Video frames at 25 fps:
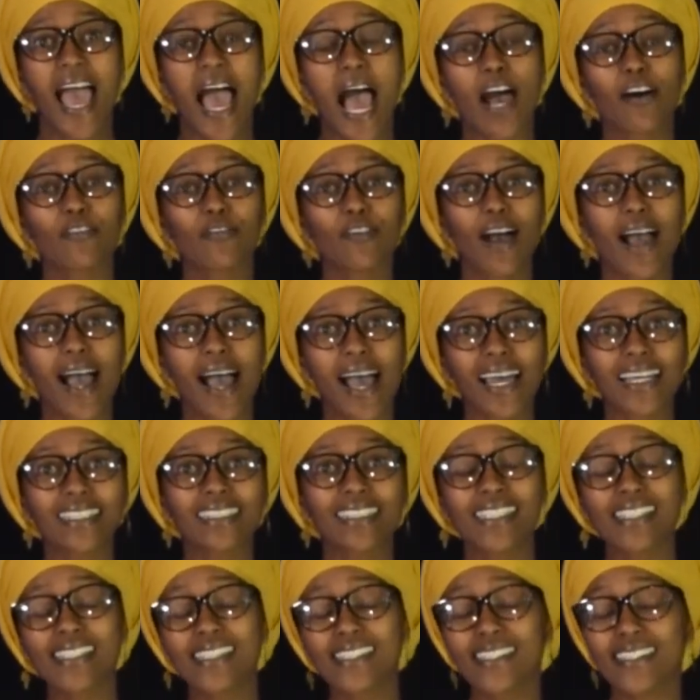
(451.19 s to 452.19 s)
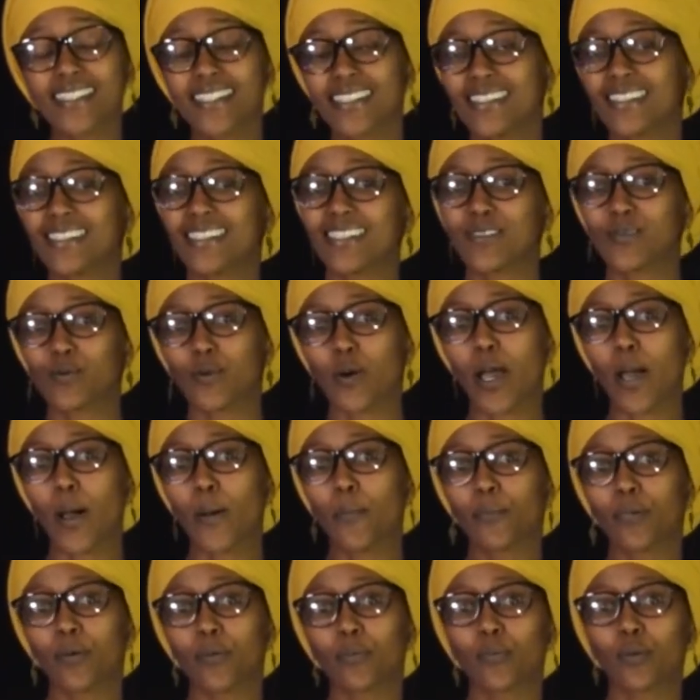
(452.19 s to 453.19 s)
I've had instances where
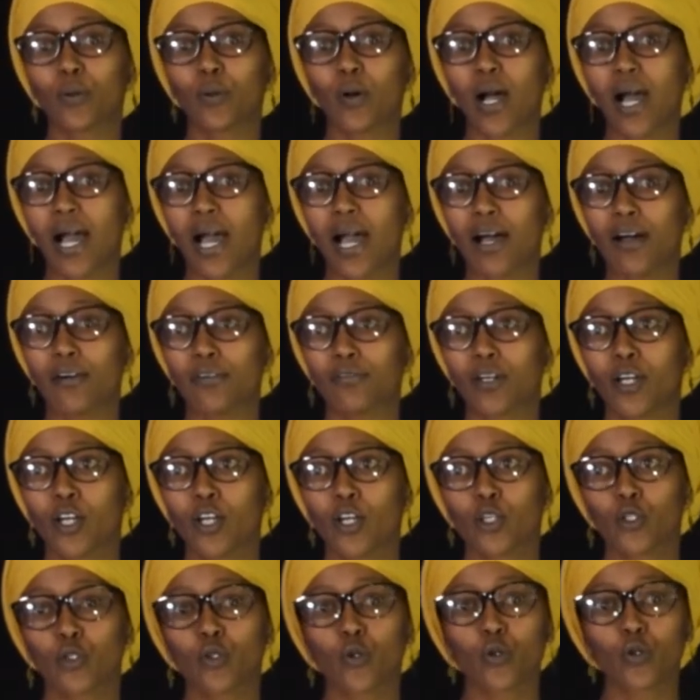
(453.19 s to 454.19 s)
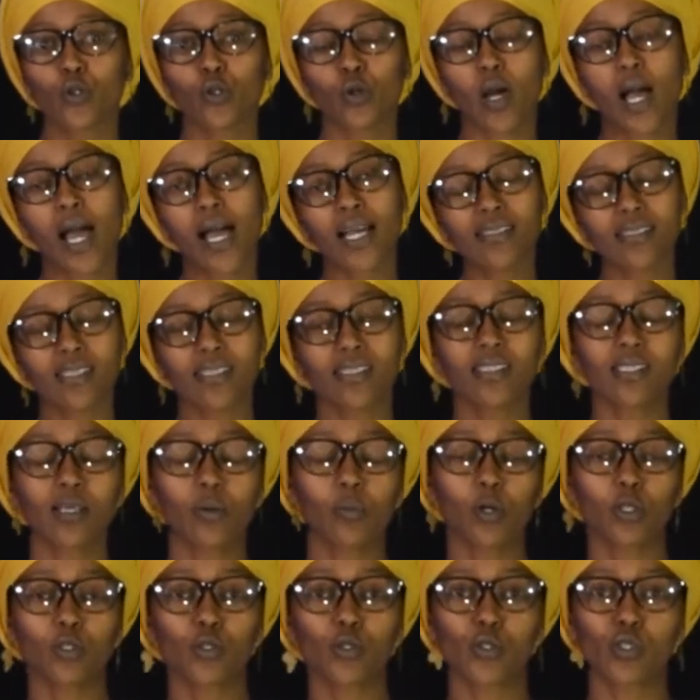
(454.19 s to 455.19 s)
people you're asking
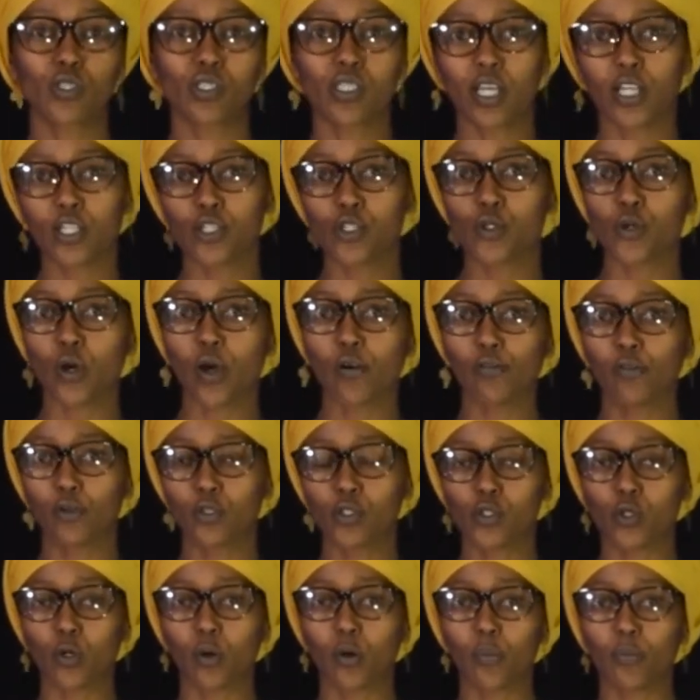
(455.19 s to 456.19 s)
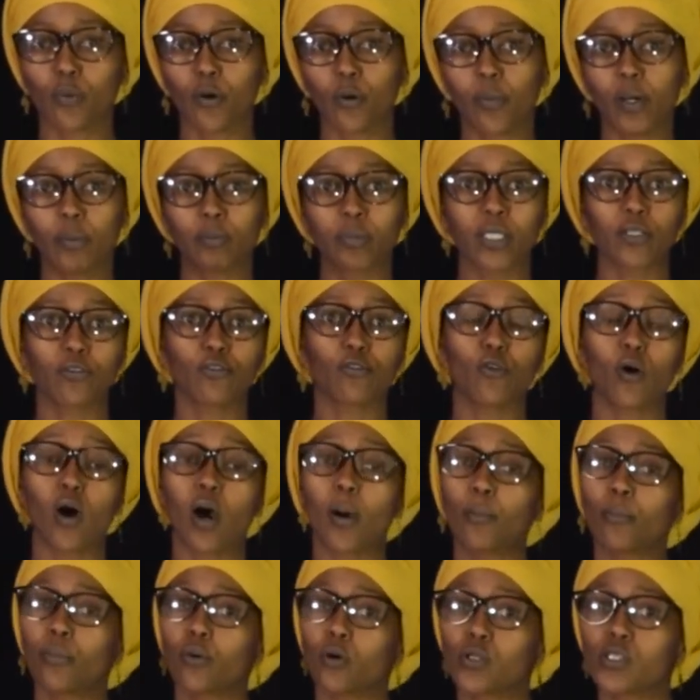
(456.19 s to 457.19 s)
someone to send you a photo probably for
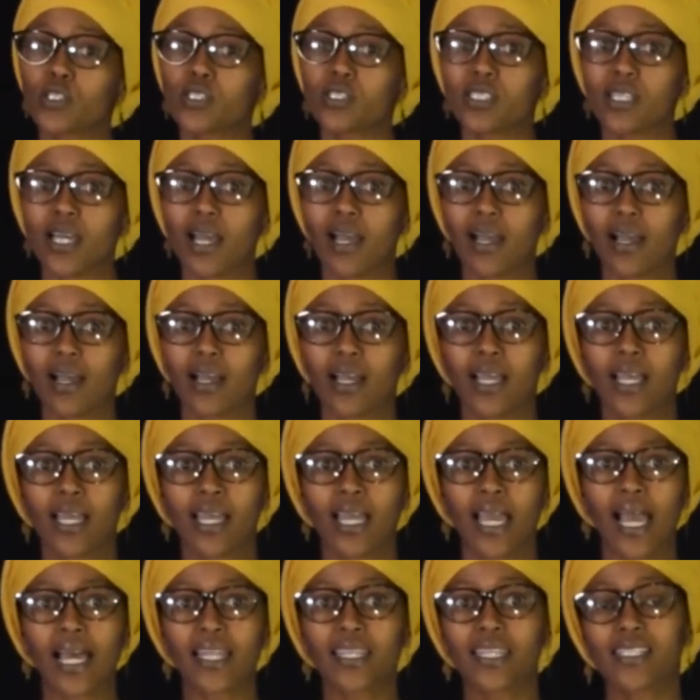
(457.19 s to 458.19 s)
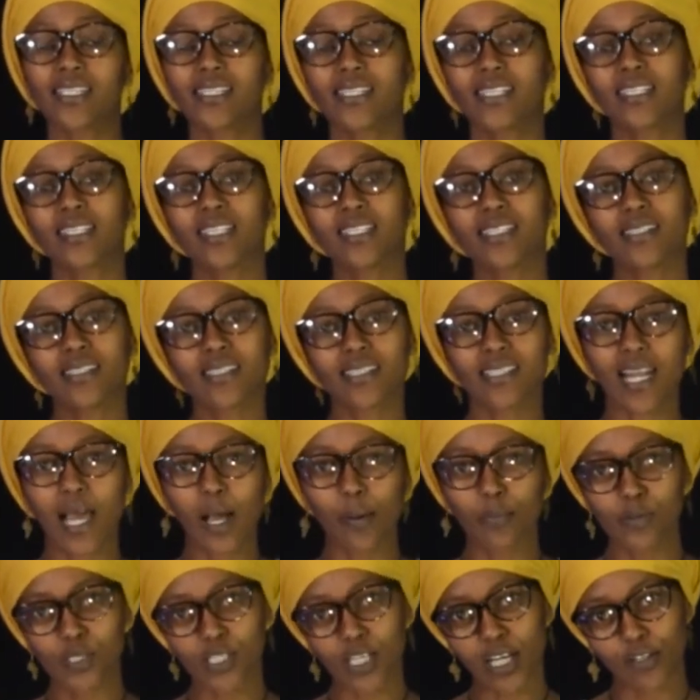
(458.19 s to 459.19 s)
a poster, and they're sending
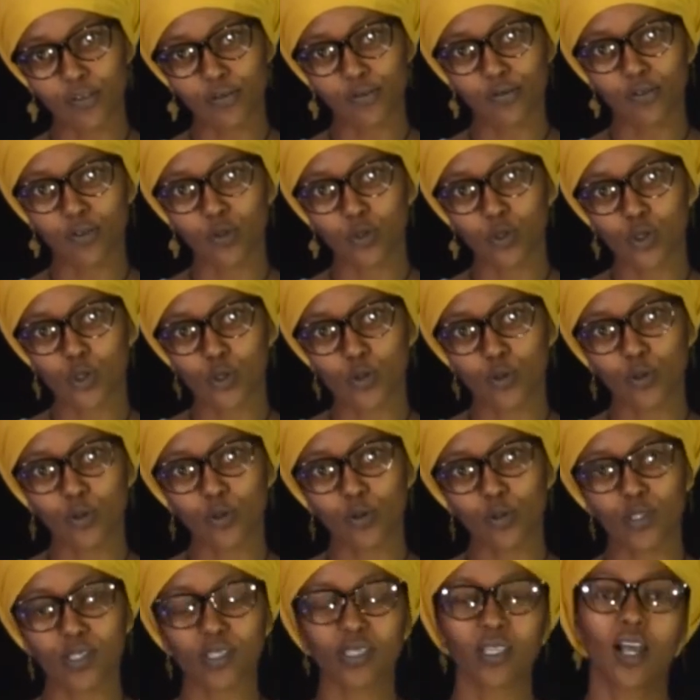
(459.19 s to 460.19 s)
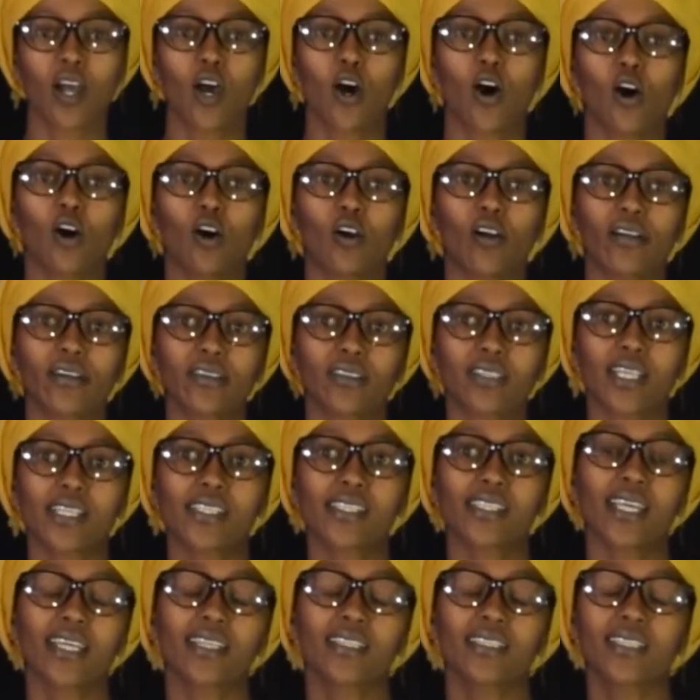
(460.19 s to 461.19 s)
Snapchat photos or they're
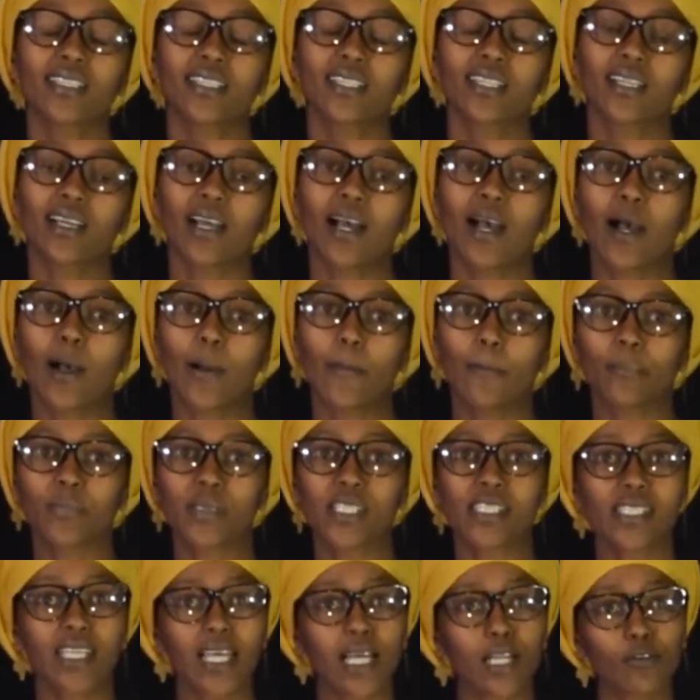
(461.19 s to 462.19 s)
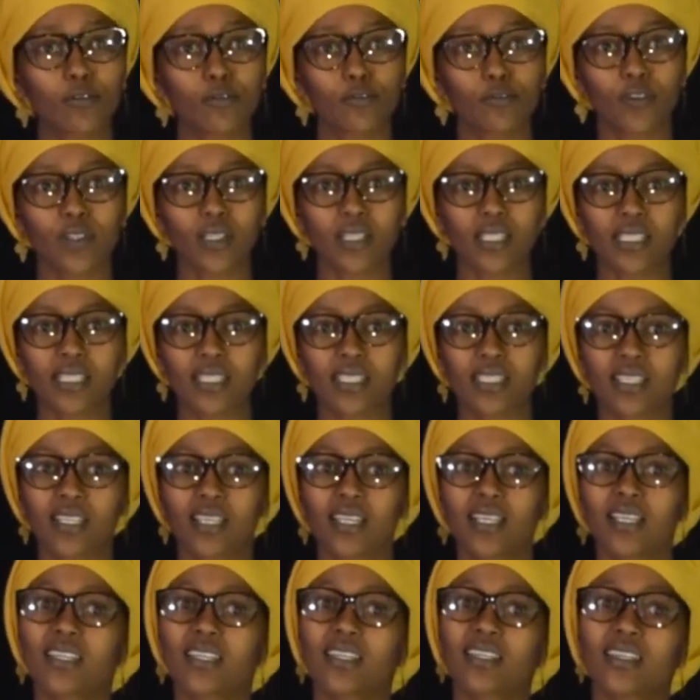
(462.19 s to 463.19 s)
sending selfies.
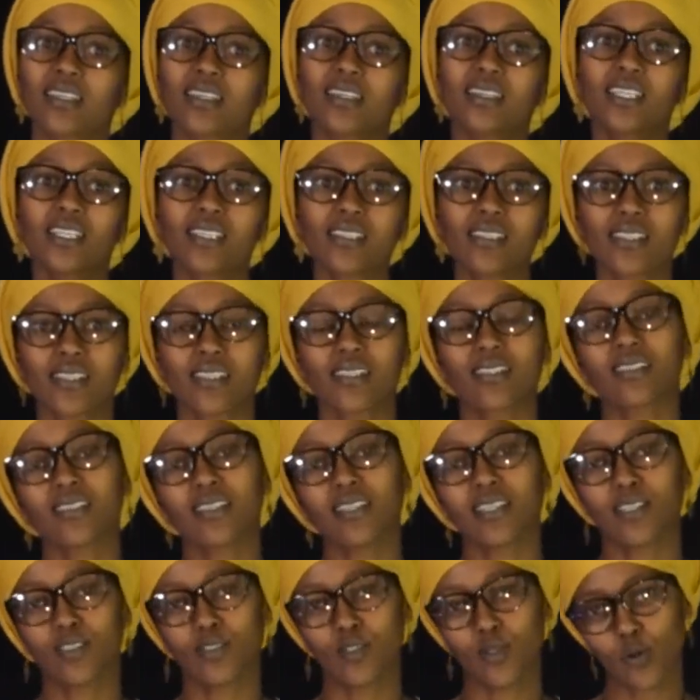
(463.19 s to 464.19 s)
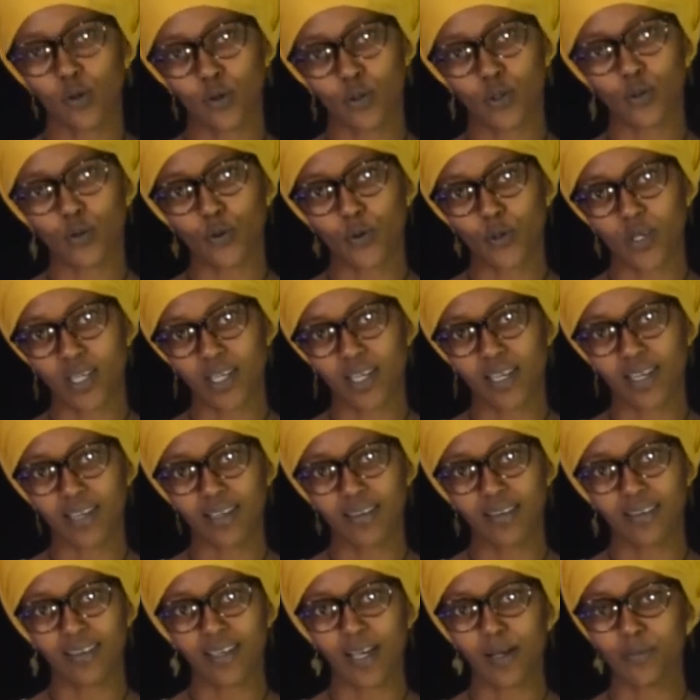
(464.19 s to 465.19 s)
This is not
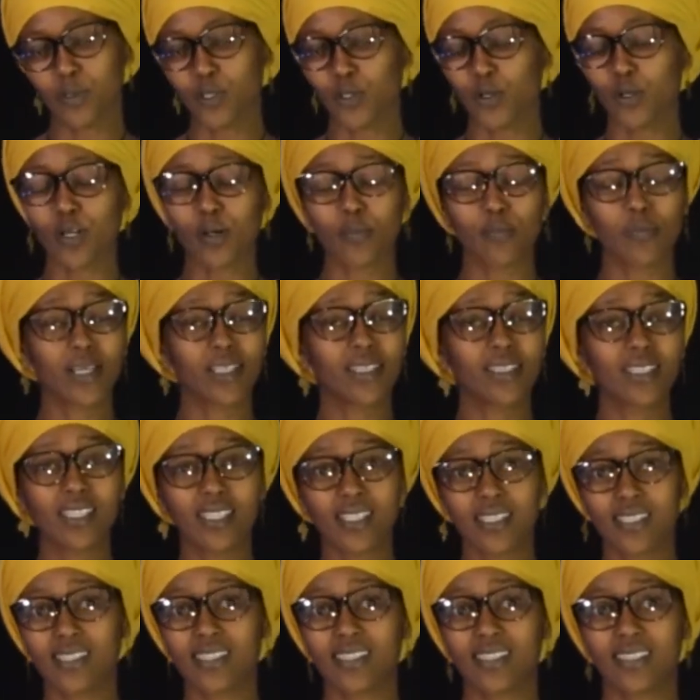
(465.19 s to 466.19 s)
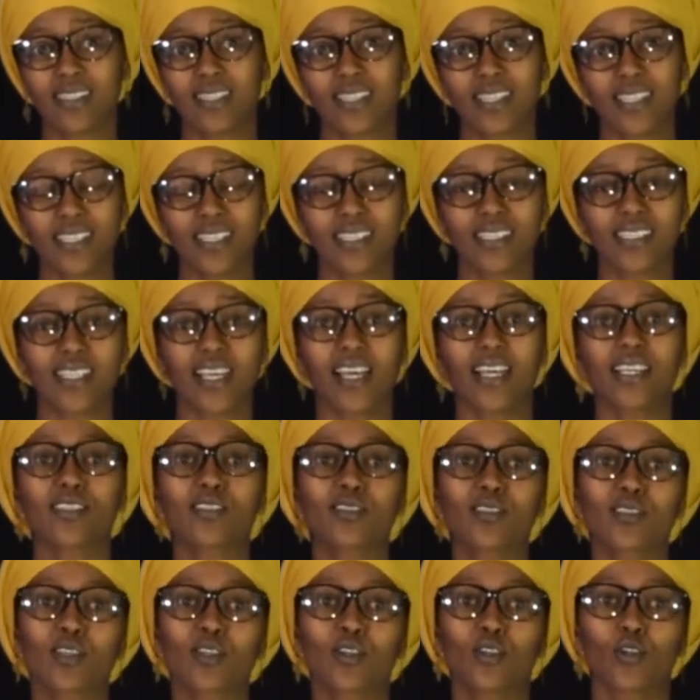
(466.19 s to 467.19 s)
okay. I'm sorry, but this is
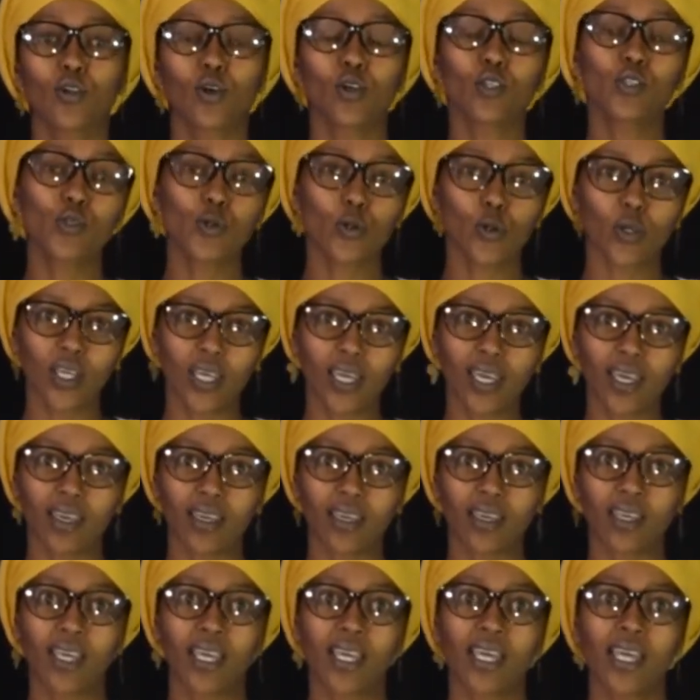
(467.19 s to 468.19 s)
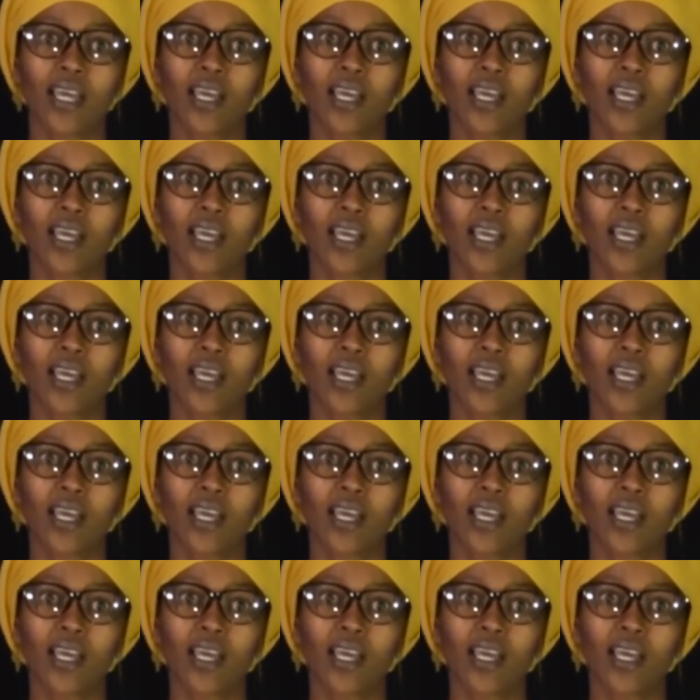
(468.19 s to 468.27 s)
just not okay.